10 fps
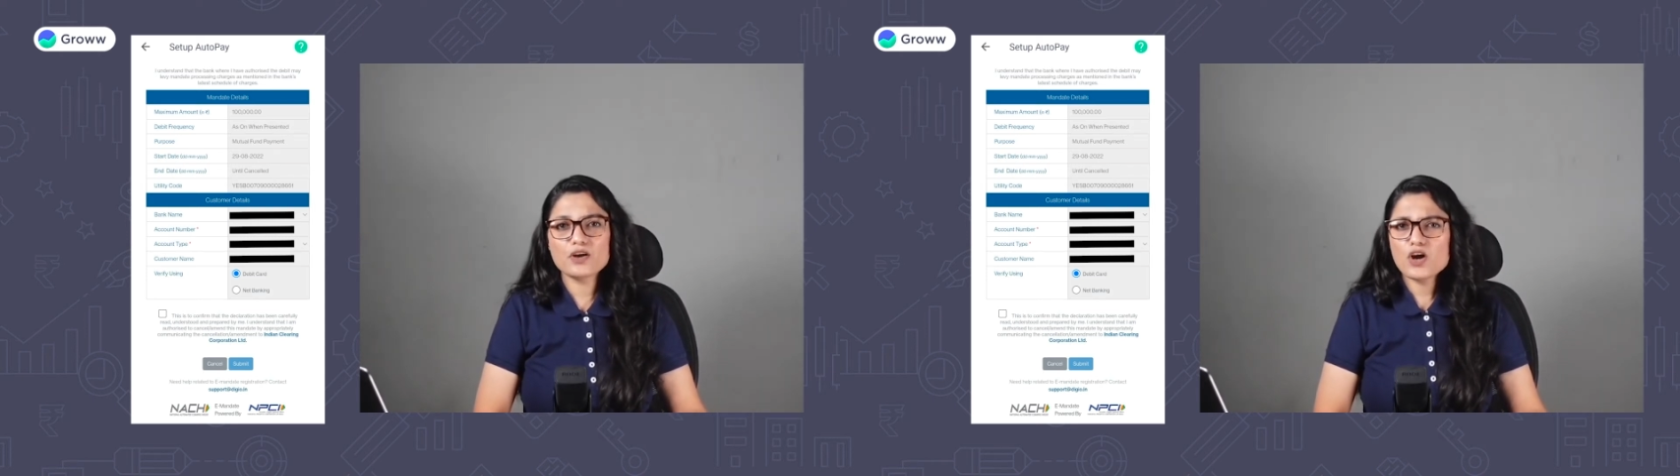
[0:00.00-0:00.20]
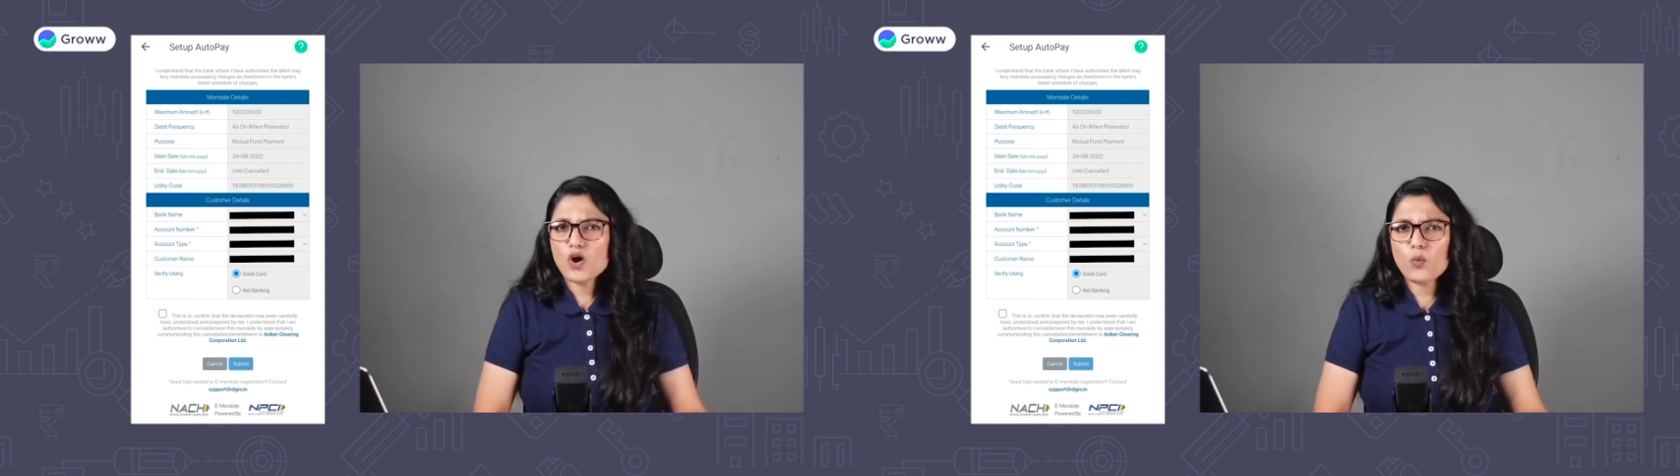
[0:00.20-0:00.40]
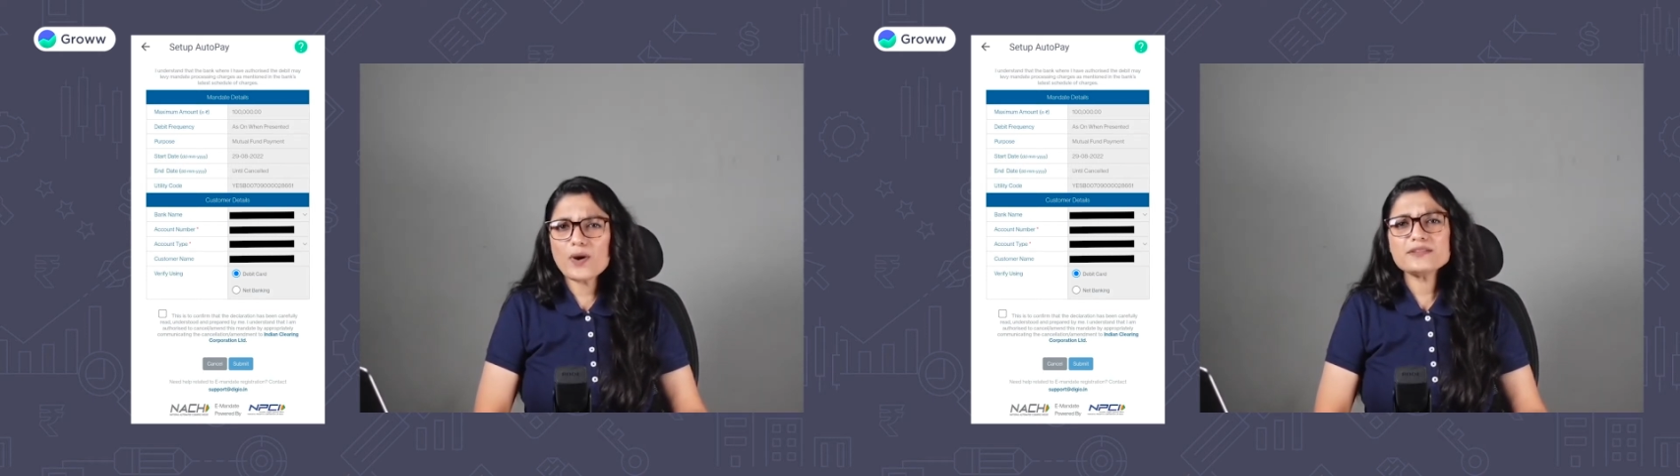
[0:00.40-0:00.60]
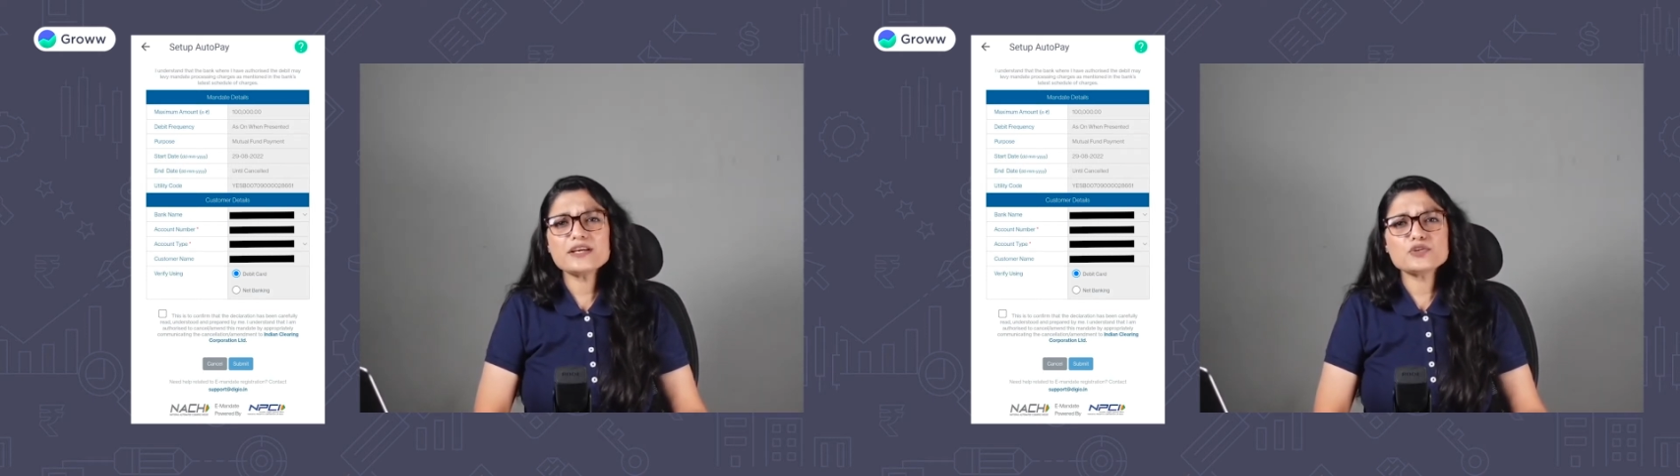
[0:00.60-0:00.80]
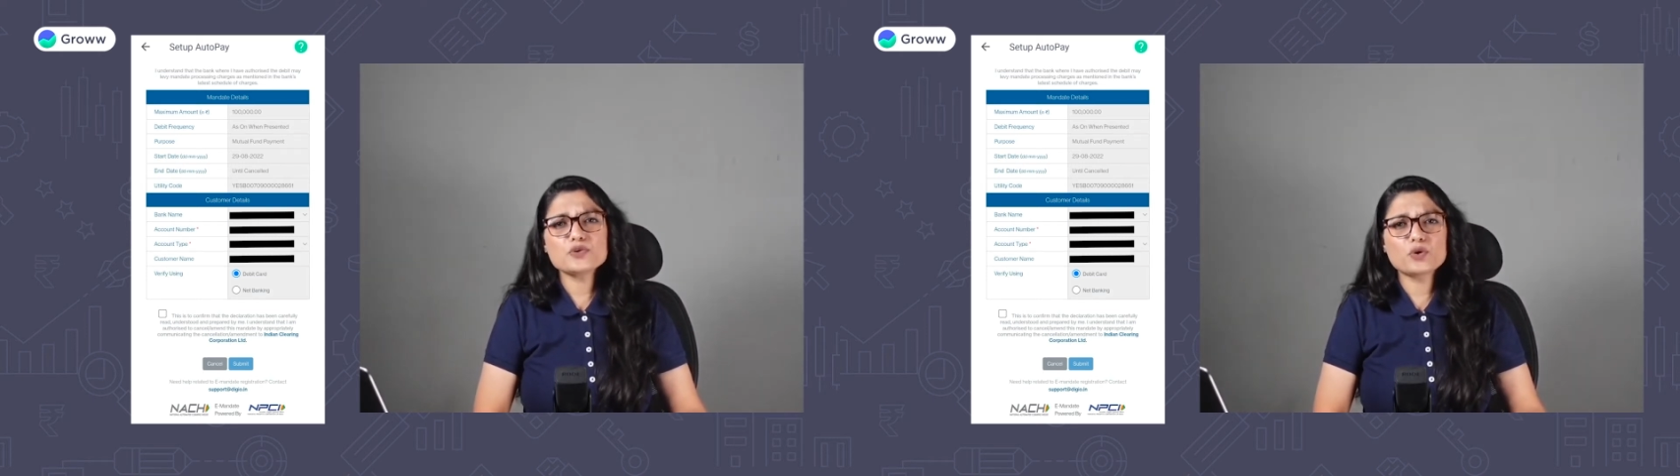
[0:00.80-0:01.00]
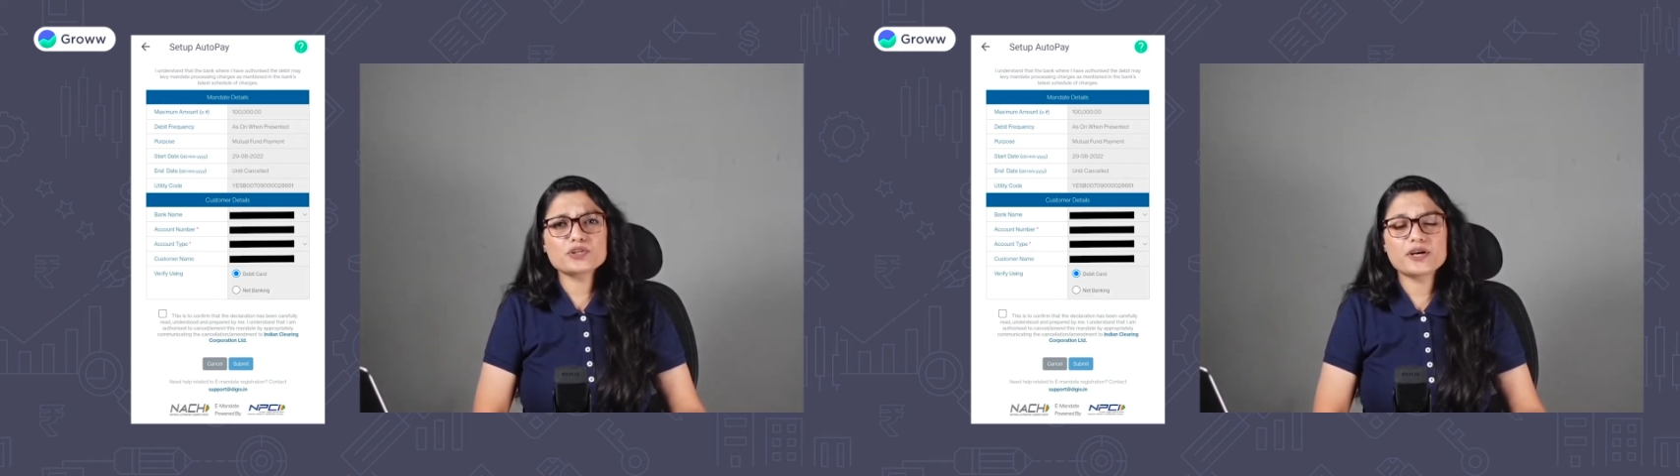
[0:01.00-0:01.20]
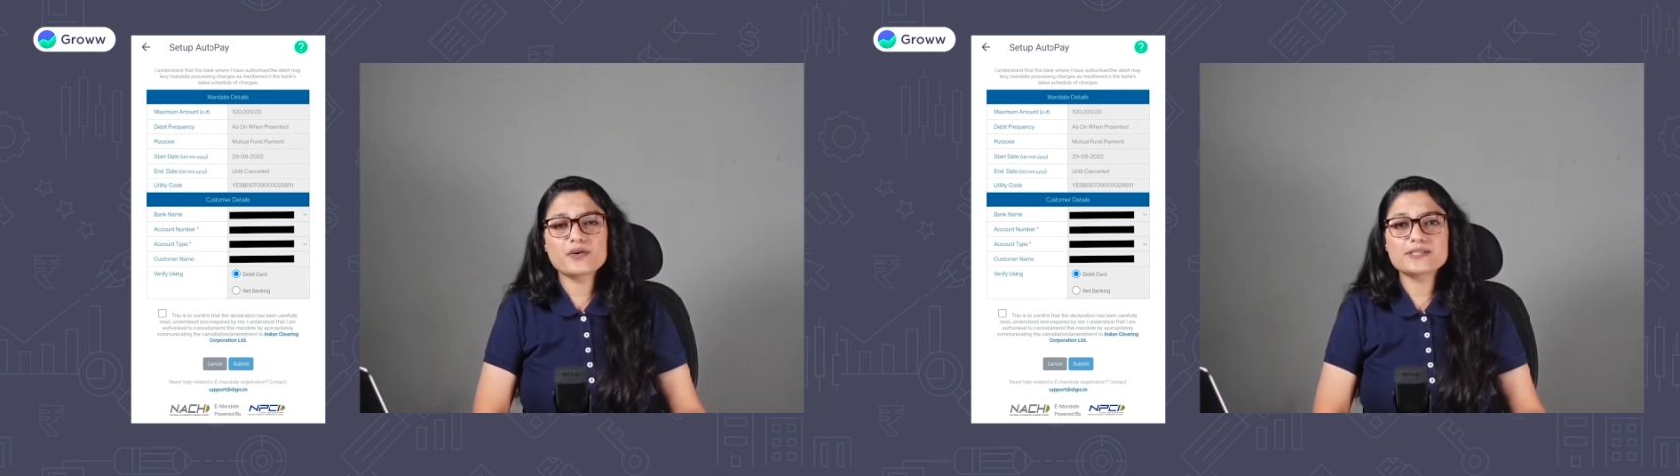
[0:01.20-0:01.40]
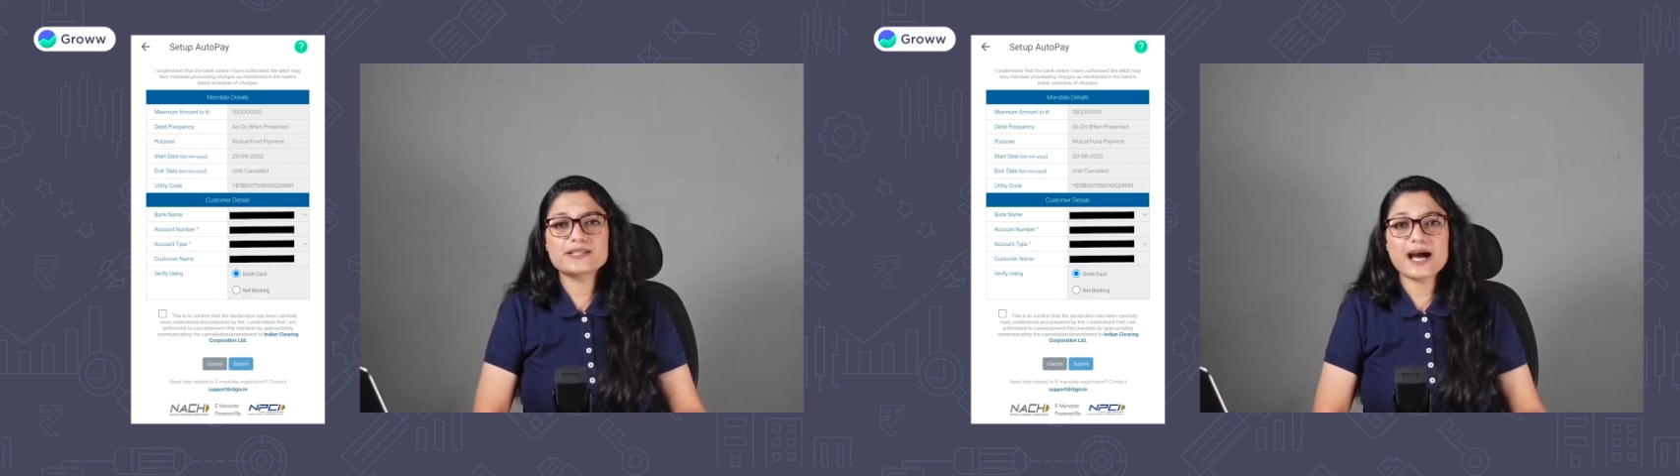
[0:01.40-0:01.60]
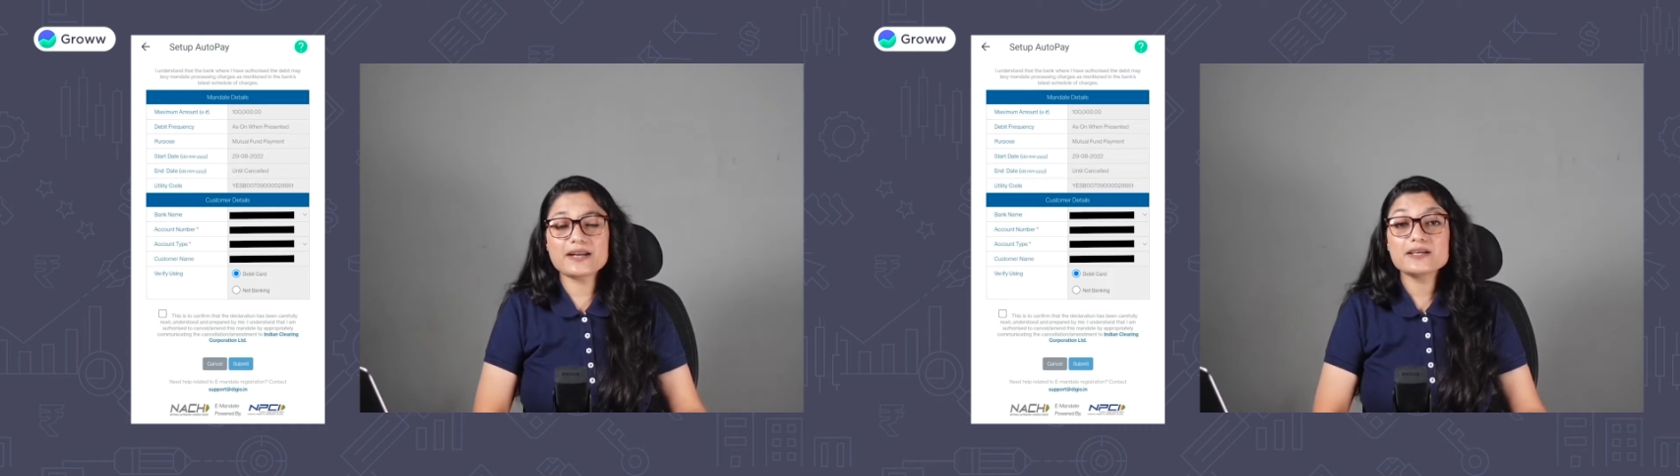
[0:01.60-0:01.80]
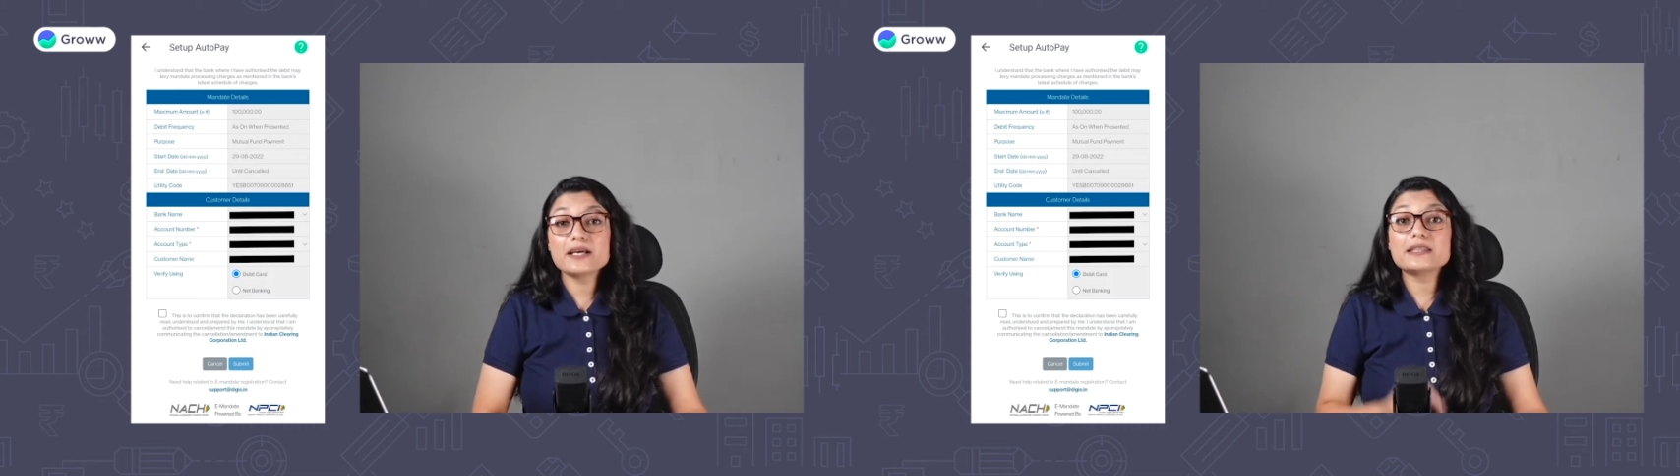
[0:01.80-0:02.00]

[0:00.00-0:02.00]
One thing to note here is that